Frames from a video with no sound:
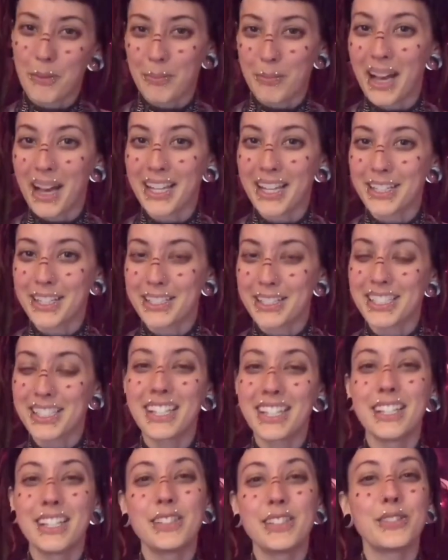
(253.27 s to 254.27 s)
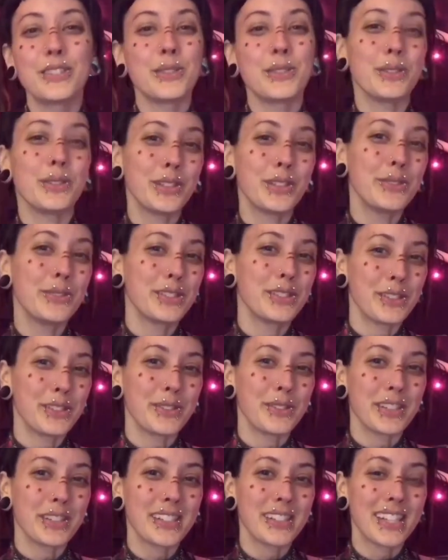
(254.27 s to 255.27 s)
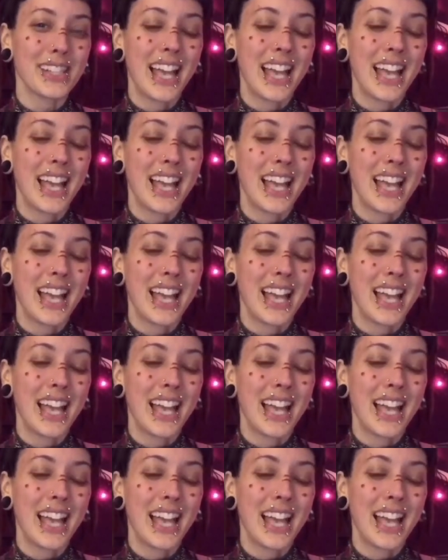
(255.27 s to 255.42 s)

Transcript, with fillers: my heart to you and yours,